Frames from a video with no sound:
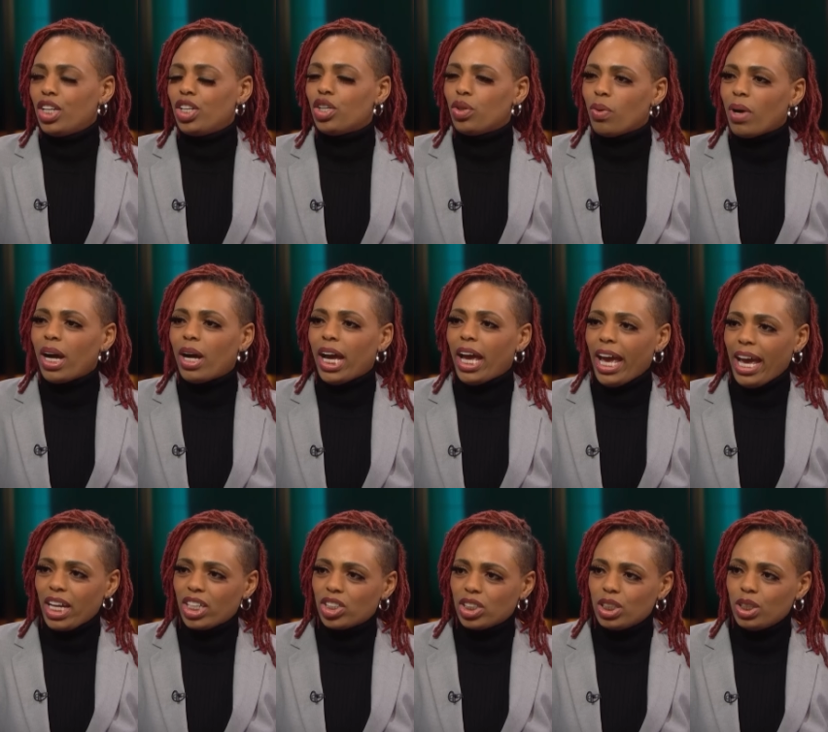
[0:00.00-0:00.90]
do I
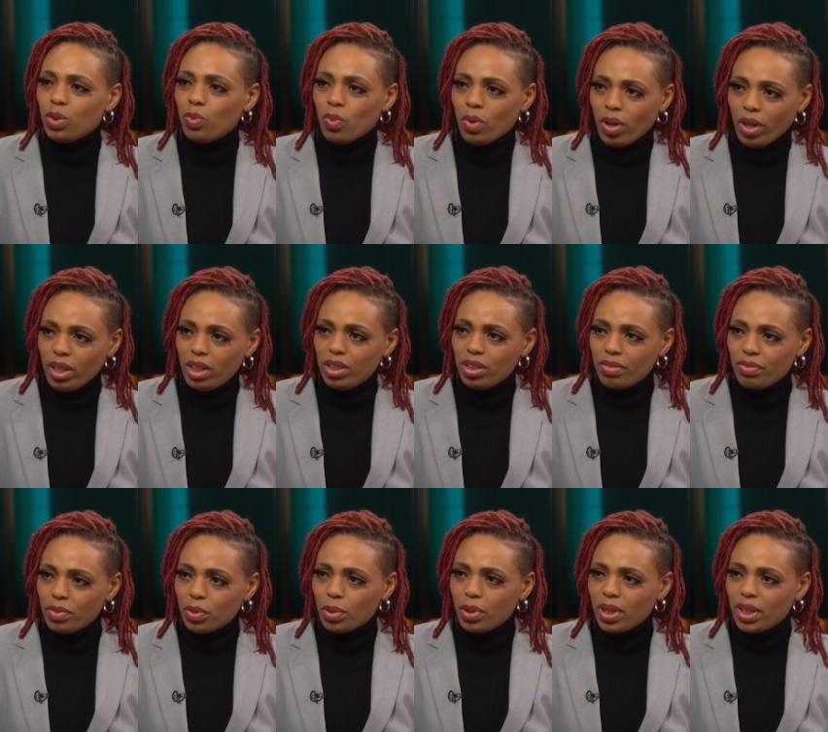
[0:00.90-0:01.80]
actually want a
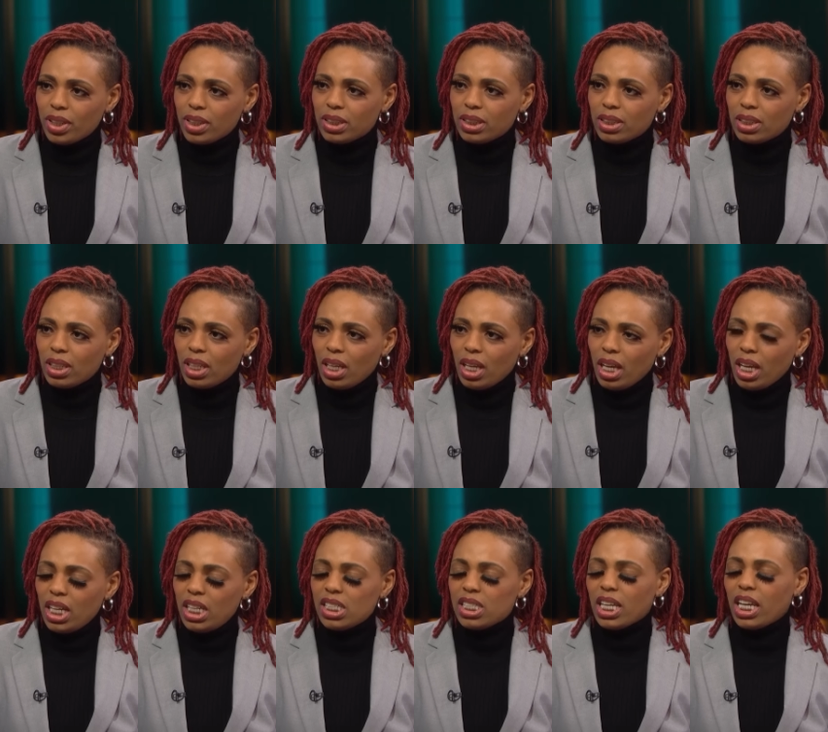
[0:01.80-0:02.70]
divorce?
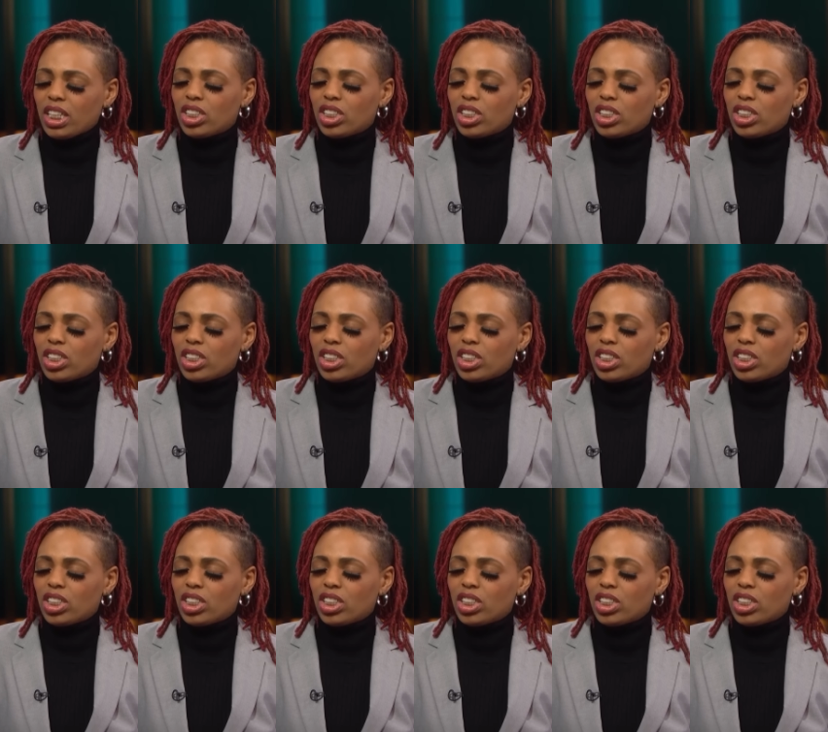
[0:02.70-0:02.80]
Mm. He's